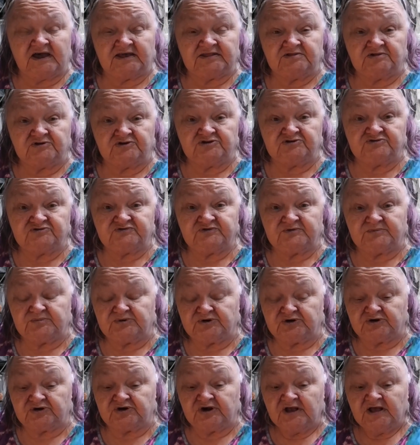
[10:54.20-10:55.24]
learned from
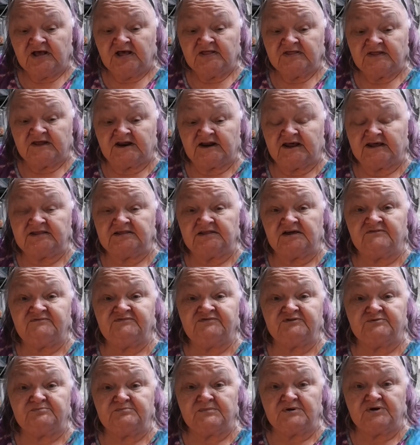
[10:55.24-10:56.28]
her that I love
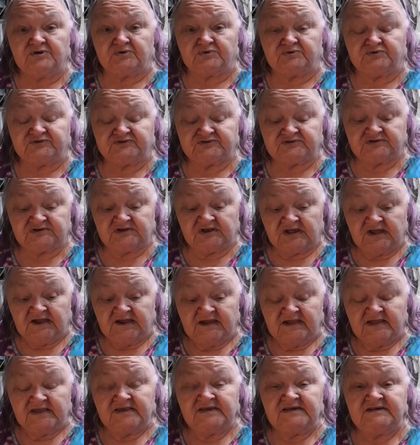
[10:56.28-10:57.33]
the most
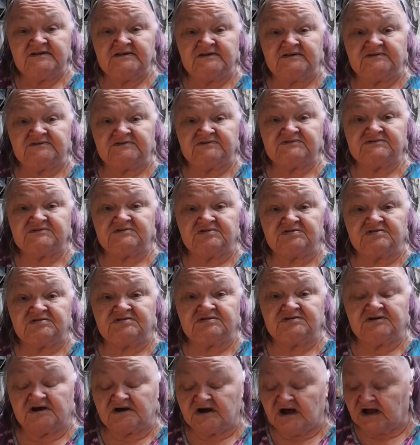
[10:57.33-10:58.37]
is
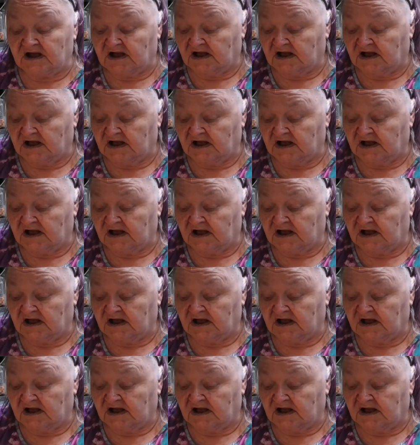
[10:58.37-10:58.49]
the